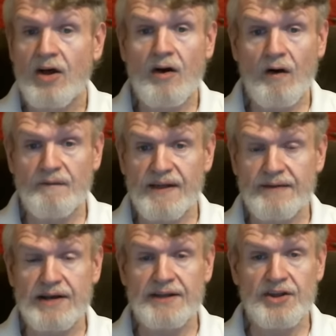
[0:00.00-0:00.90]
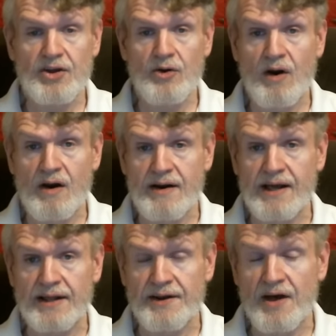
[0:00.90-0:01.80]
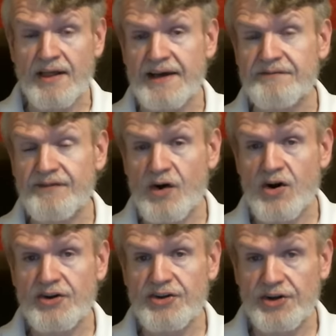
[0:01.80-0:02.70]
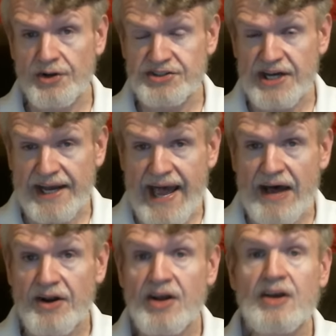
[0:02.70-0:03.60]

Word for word: Hopefully, I've got the URL and all that for you to check out.